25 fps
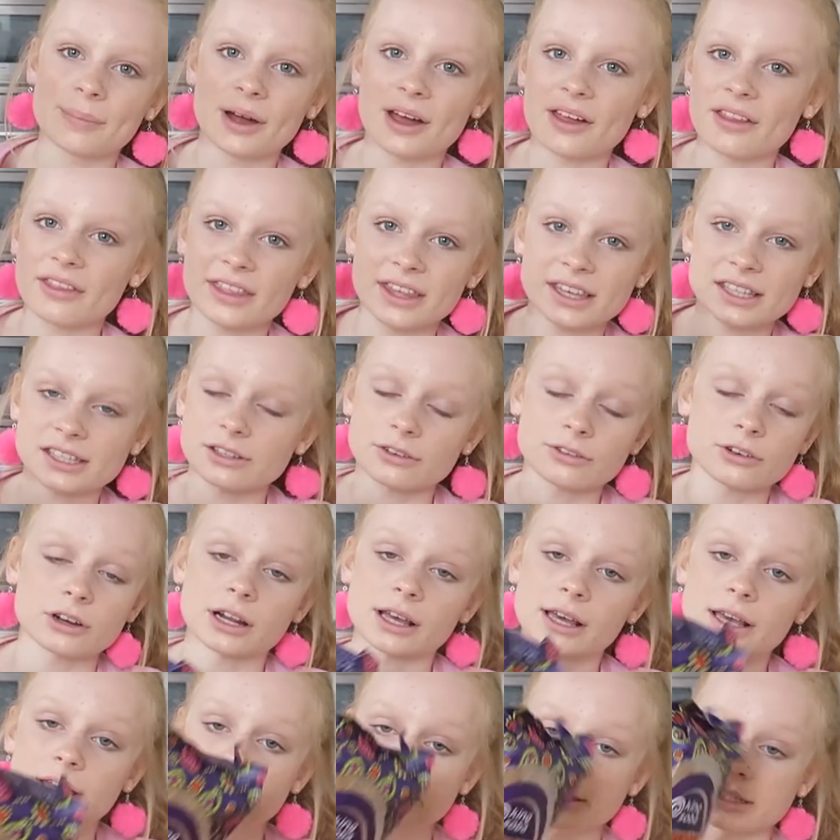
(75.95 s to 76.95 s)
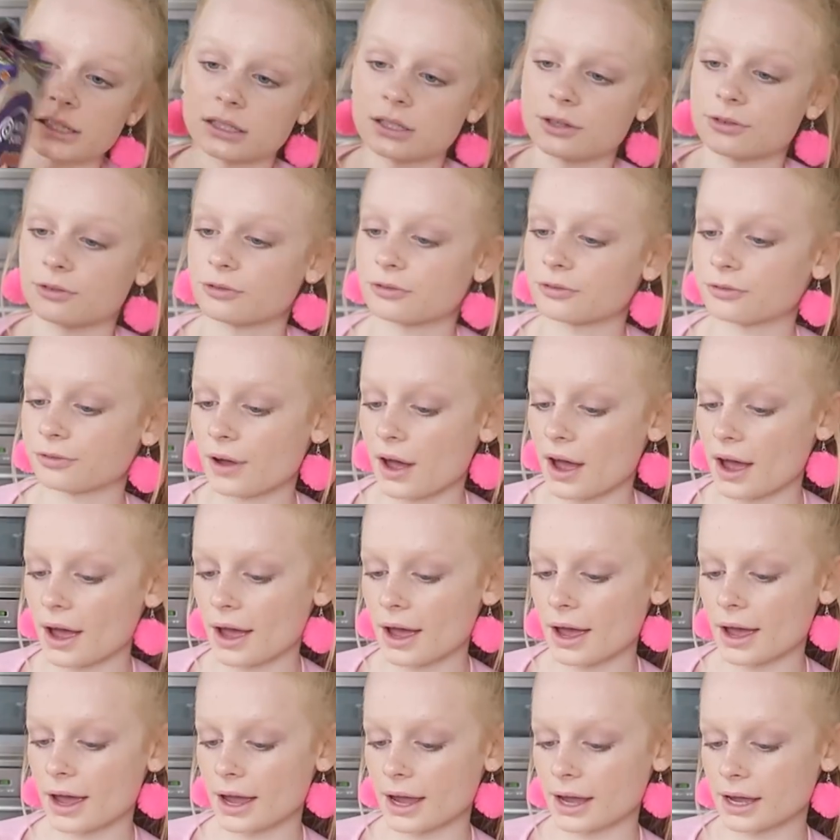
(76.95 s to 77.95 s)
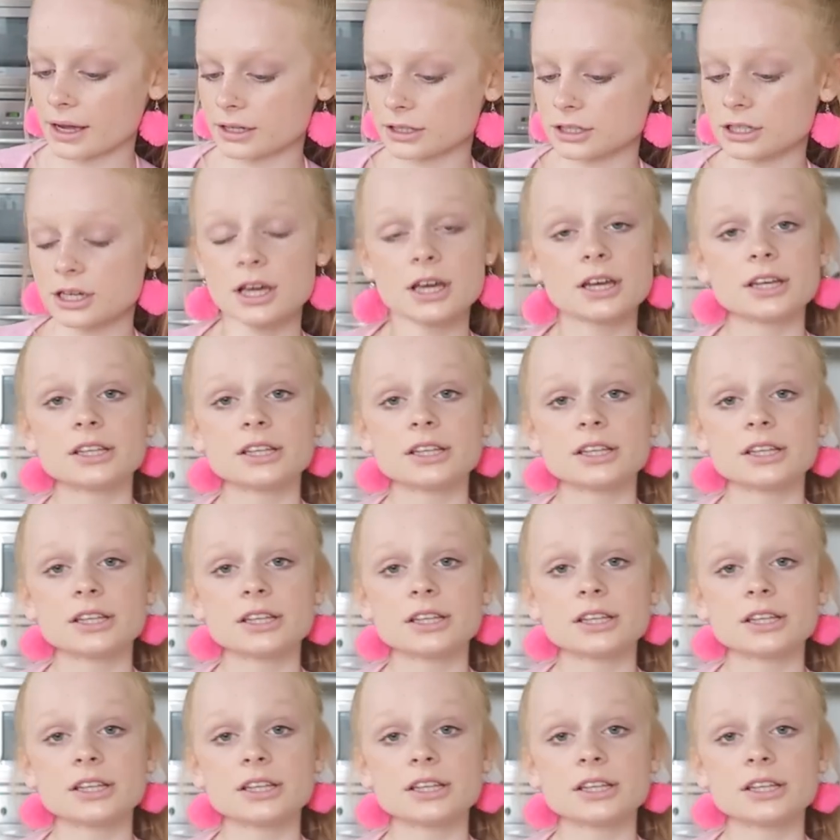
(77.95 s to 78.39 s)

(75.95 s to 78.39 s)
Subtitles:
but these are really easy to find.